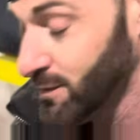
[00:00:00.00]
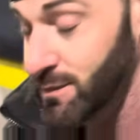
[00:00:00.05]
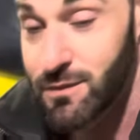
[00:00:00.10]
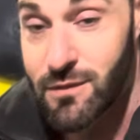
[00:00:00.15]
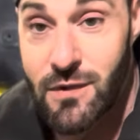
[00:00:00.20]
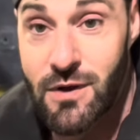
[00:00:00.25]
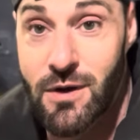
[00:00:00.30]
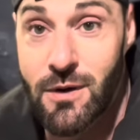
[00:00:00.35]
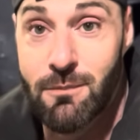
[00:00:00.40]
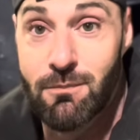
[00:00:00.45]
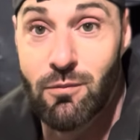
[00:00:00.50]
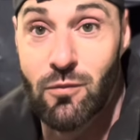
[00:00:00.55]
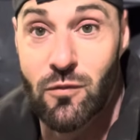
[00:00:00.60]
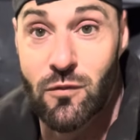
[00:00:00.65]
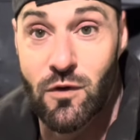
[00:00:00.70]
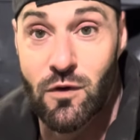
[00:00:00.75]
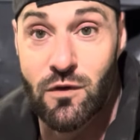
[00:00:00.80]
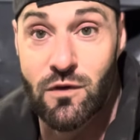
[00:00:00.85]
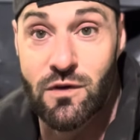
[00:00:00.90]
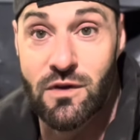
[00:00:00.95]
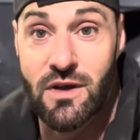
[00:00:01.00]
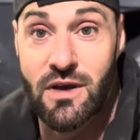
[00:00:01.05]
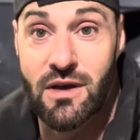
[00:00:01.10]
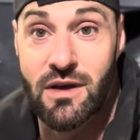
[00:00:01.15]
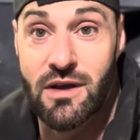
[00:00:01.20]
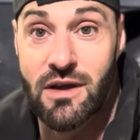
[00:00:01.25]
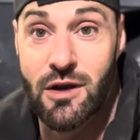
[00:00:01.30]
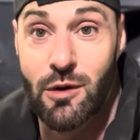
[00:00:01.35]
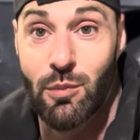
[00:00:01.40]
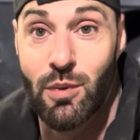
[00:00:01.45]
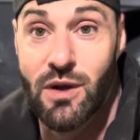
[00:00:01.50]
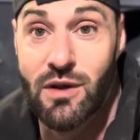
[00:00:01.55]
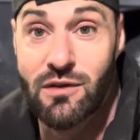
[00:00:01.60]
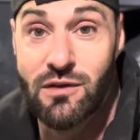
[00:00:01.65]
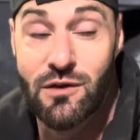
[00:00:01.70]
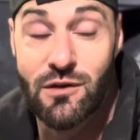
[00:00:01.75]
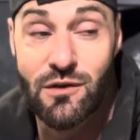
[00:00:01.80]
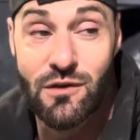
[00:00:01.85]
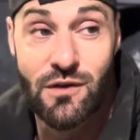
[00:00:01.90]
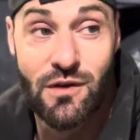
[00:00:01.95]
yeah, just get it
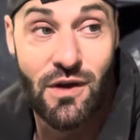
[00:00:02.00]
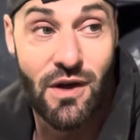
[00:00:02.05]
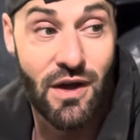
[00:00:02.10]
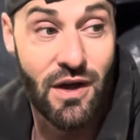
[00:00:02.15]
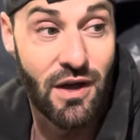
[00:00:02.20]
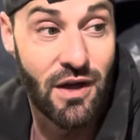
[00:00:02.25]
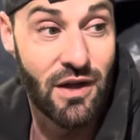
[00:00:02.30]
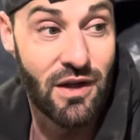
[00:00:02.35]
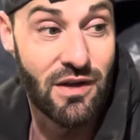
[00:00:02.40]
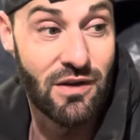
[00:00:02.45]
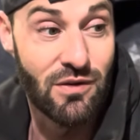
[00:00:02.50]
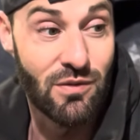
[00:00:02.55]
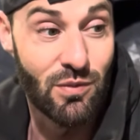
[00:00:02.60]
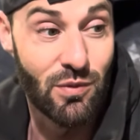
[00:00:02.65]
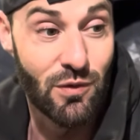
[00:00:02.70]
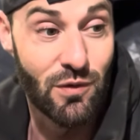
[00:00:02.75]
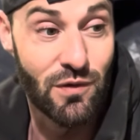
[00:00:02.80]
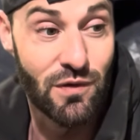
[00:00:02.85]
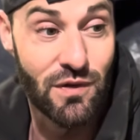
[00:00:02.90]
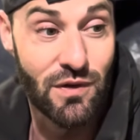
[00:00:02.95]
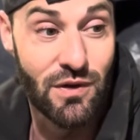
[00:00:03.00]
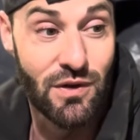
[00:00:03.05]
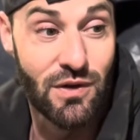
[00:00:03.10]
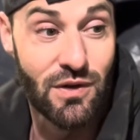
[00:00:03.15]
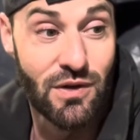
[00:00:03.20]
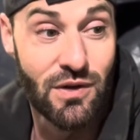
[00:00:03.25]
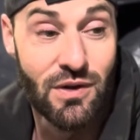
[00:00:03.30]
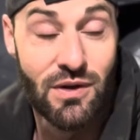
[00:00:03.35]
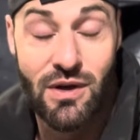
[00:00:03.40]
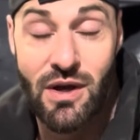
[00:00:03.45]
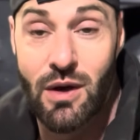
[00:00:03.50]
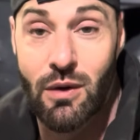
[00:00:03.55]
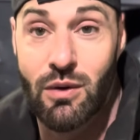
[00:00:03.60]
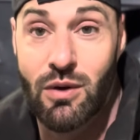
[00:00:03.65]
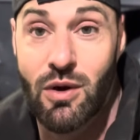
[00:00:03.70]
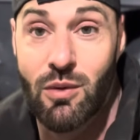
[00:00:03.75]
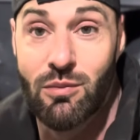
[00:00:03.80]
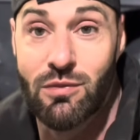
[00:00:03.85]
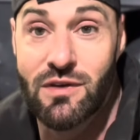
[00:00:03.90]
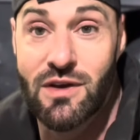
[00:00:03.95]
painted, and we'll see how it
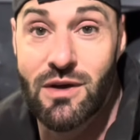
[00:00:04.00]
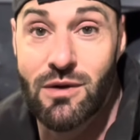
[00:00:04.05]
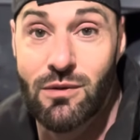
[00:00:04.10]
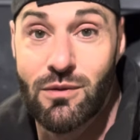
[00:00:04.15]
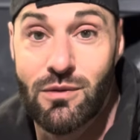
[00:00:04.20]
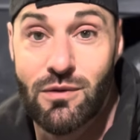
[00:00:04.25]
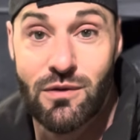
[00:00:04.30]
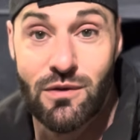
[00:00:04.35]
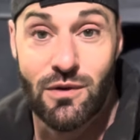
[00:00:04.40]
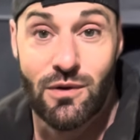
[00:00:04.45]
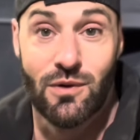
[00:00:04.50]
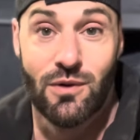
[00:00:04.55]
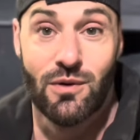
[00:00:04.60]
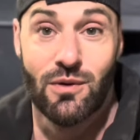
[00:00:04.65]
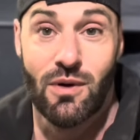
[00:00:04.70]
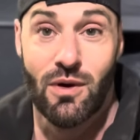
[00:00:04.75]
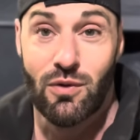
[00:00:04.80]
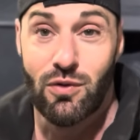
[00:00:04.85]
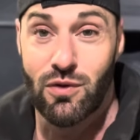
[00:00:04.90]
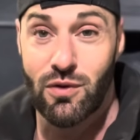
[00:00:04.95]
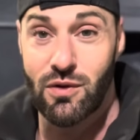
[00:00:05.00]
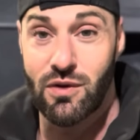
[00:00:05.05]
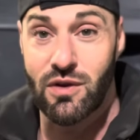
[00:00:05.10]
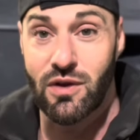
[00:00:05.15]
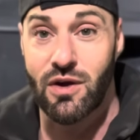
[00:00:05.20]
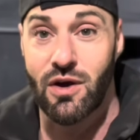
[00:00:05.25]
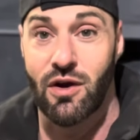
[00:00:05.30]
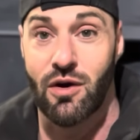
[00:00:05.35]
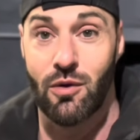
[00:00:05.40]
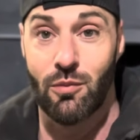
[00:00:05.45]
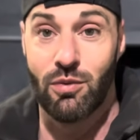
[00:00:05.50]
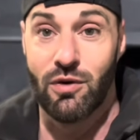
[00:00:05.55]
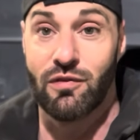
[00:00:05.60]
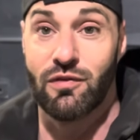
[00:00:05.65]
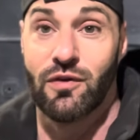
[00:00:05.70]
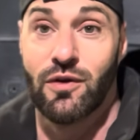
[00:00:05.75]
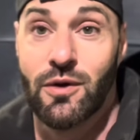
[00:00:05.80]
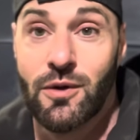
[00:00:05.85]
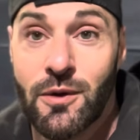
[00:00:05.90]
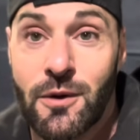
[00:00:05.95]
comes out. So I'll show you the car
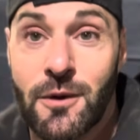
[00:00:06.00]
briefly.